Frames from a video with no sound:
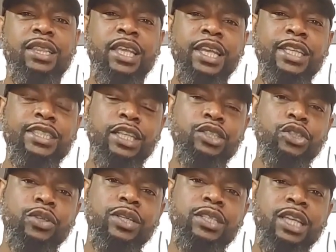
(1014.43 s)
things that
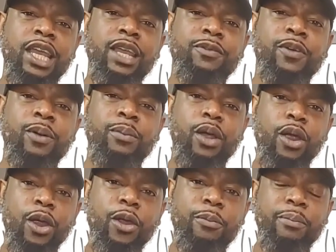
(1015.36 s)
you can take from
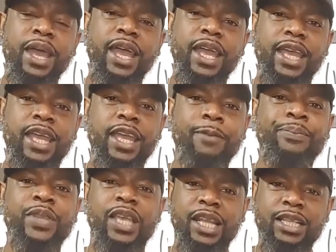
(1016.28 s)
HerbMan
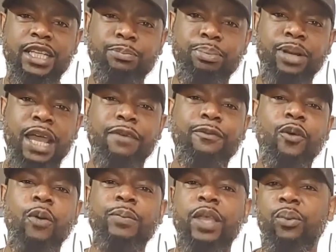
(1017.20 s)
Inc. and this
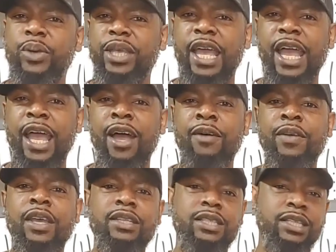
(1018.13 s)
platform that we have
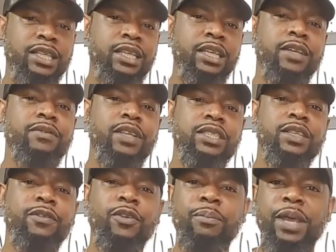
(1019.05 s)
to give this
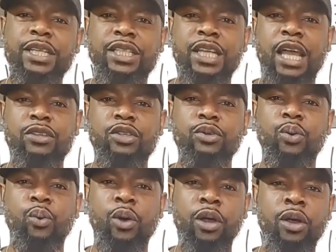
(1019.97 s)
information out to the
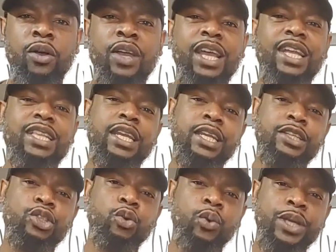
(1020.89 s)
world, that
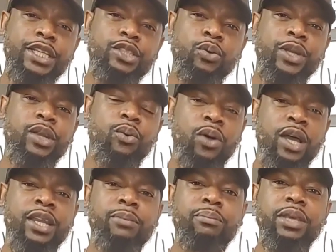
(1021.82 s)
in
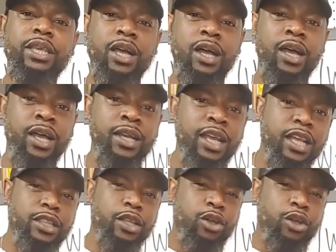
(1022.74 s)
2021 and beyond, the